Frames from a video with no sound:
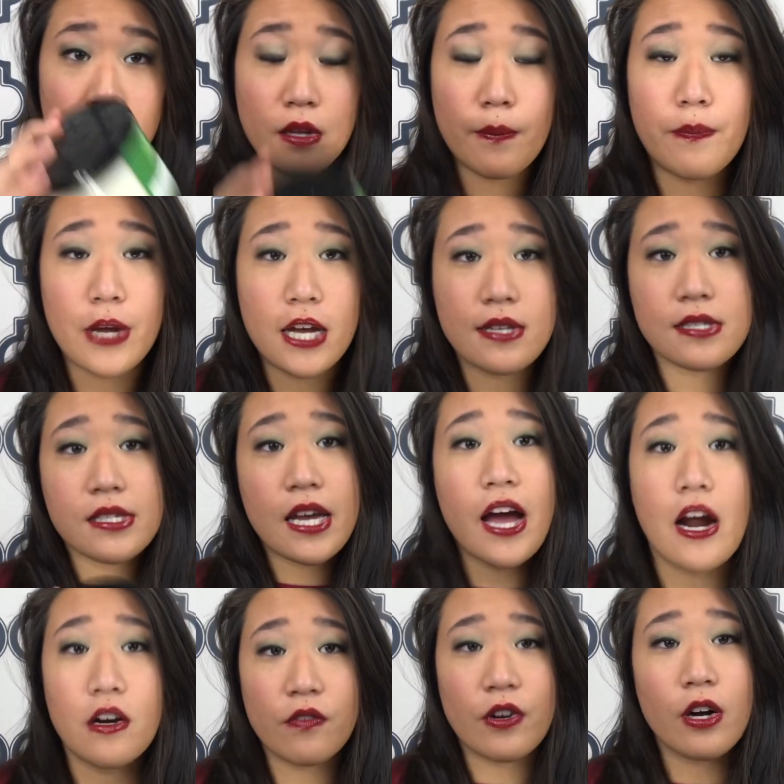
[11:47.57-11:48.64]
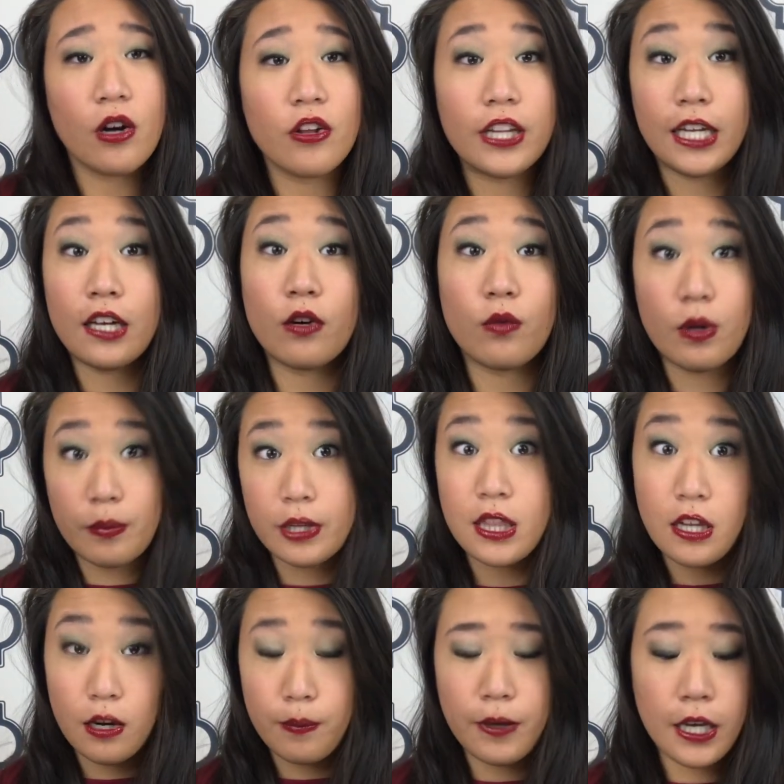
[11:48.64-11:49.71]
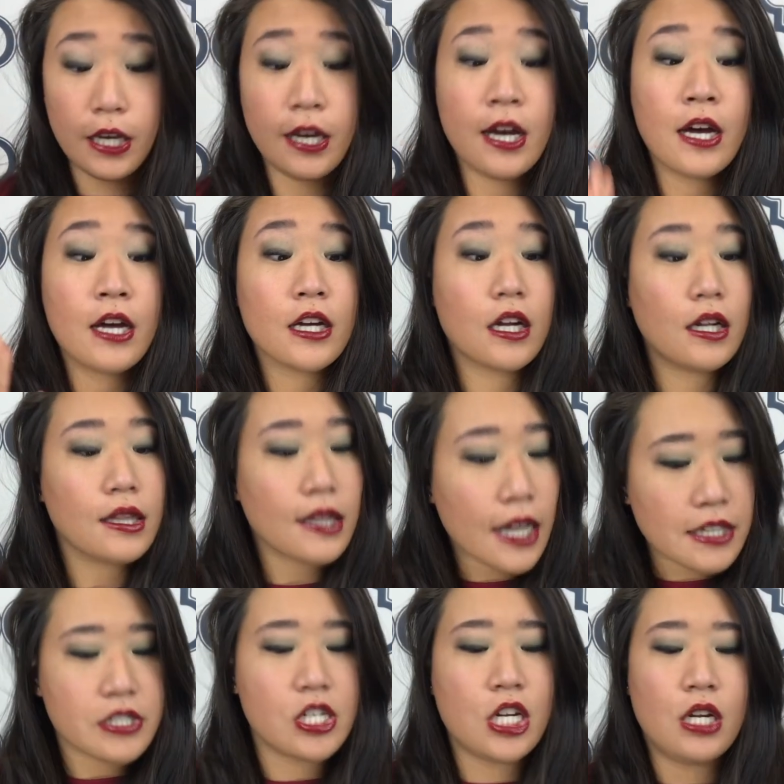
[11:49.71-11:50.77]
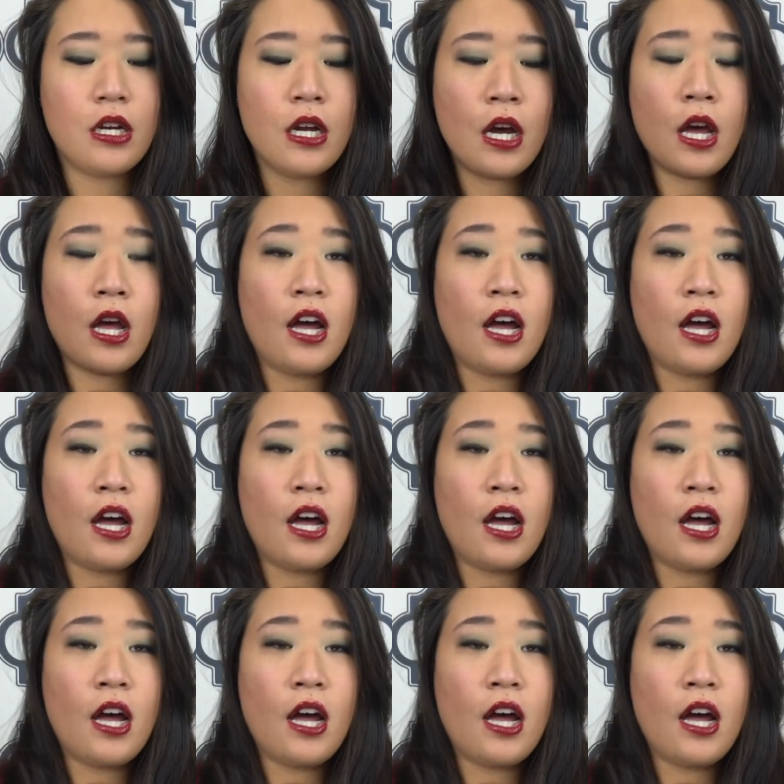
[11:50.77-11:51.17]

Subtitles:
the best out of all the aromatherapy collection.